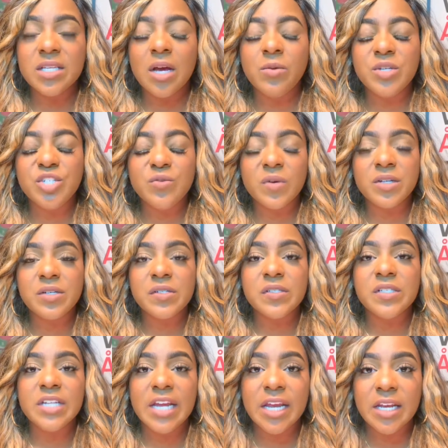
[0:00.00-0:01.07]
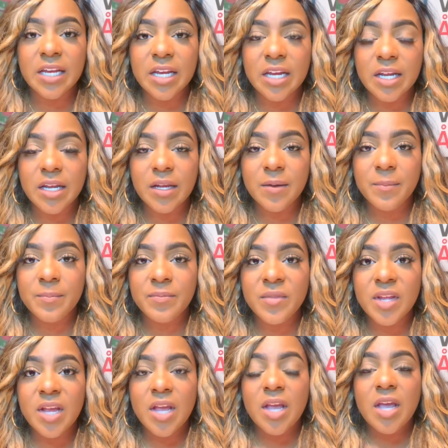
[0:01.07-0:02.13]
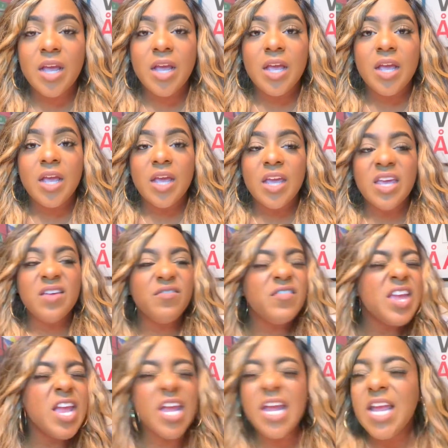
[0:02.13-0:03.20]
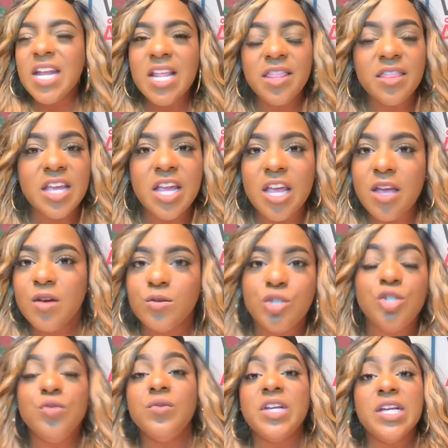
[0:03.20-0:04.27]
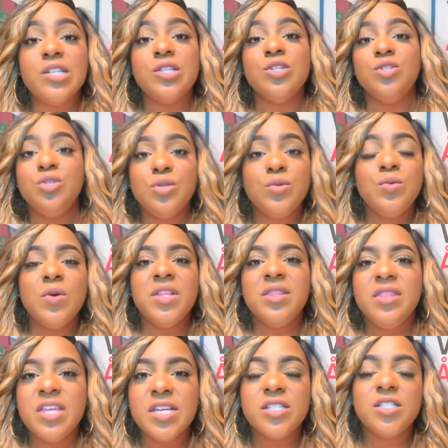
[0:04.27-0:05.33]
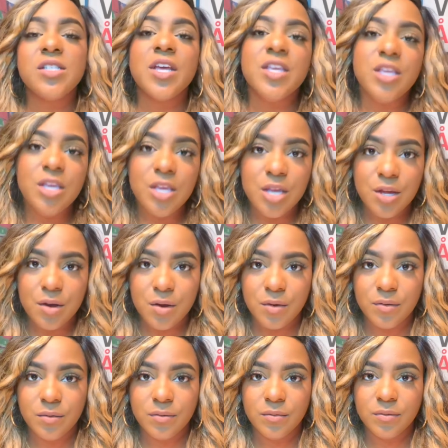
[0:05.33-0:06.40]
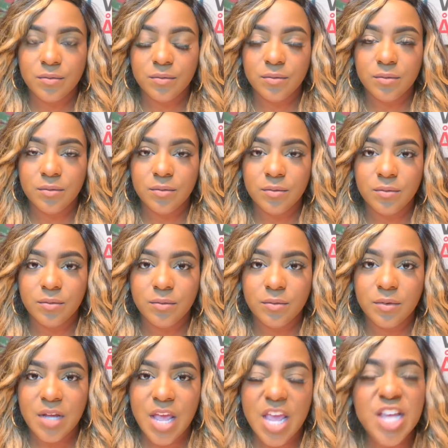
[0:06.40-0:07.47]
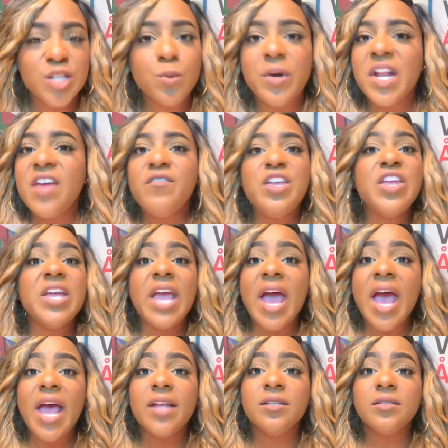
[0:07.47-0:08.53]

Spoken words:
I wish you understanding. If anything else you need to do this year is whatever you got